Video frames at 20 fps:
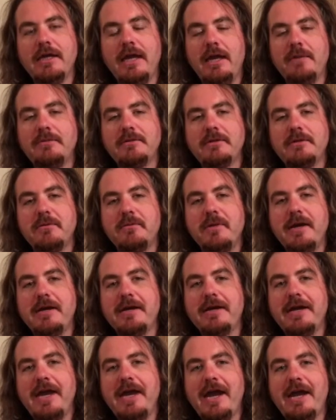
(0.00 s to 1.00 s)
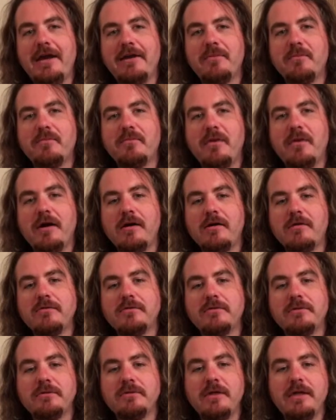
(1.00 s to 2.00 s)
Captain America out of
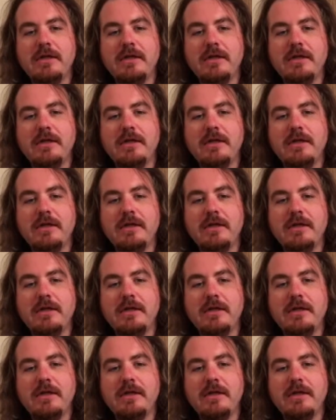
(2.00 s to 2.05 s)
Marvel.